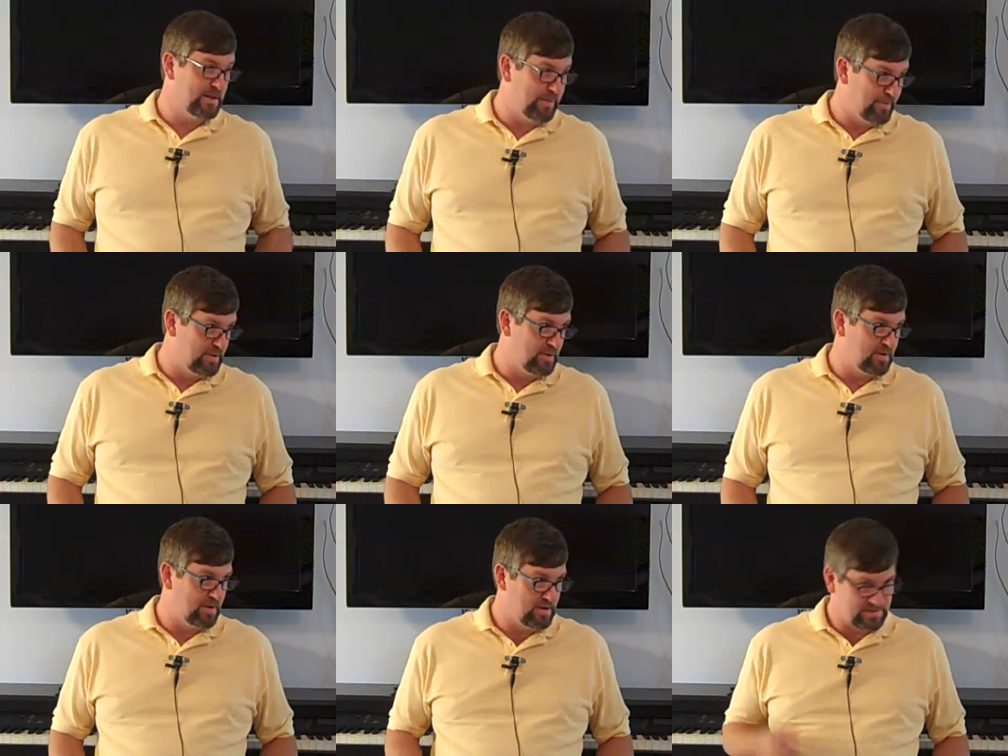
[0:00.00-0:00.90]
slip.
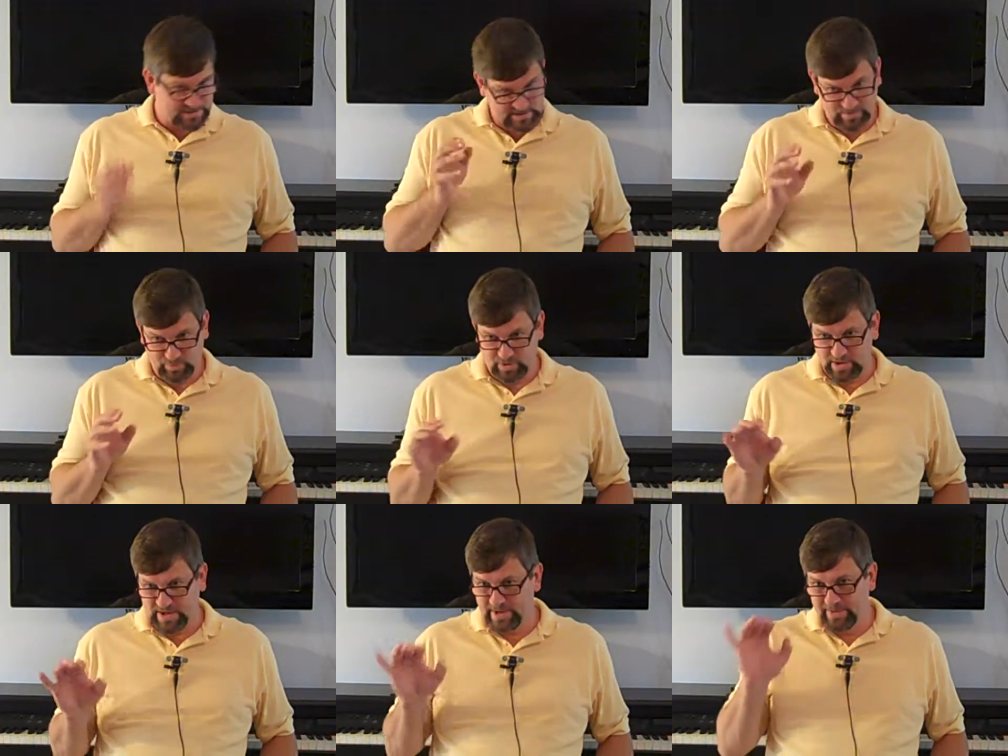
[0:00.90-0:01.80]
Uh, mm-hmm. slip
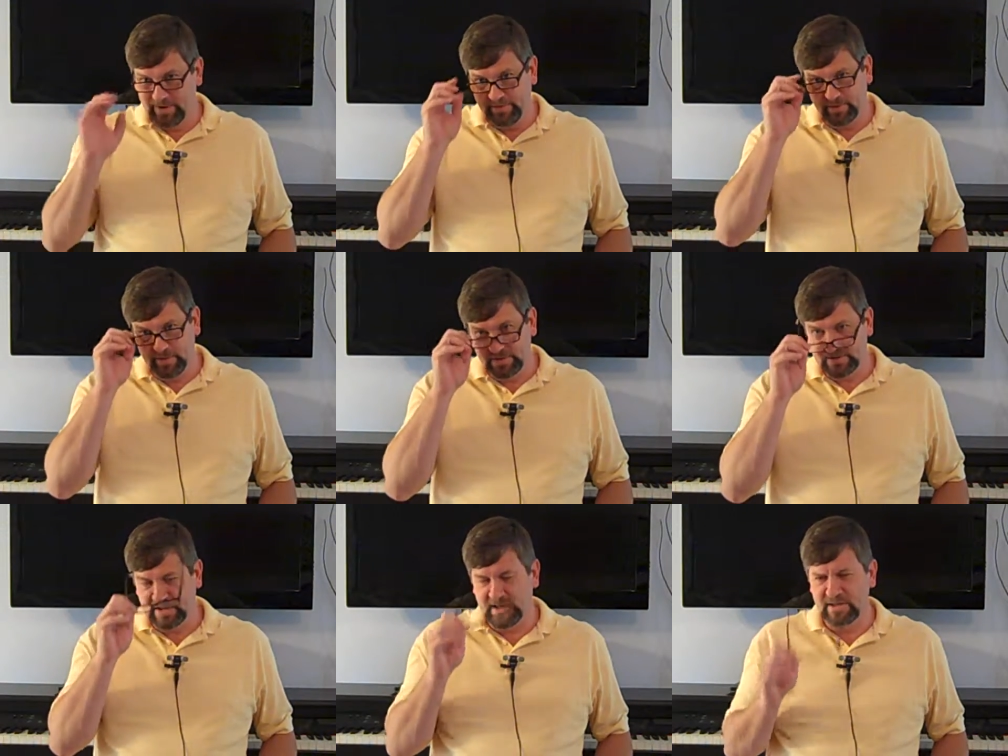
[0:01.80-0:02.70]
right away from it.
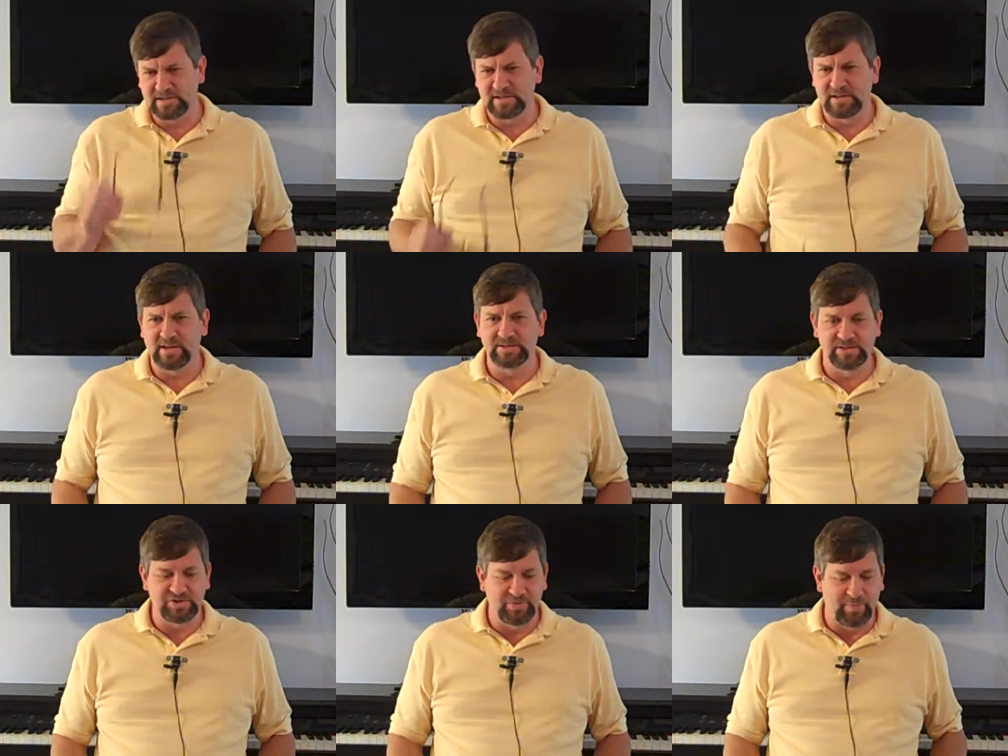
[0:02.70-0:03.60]
It's again, it's the
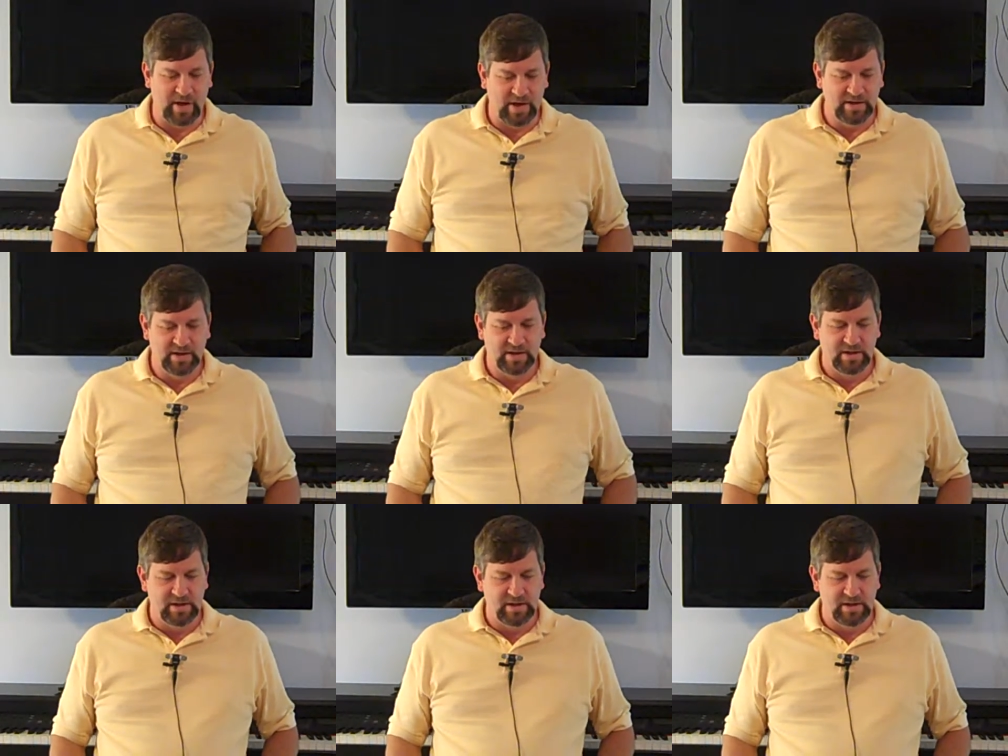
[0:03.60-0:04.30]
things that you mind.